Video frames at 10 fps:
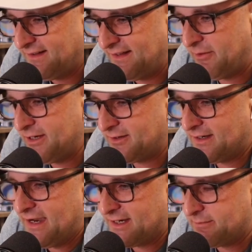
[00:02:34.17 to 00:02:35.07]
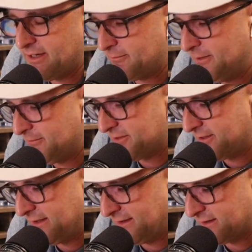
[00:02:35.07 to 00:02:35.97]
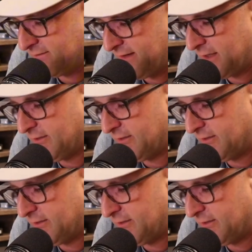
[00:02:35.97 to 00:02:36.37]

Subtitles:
that way you can hire better people. So I think there's value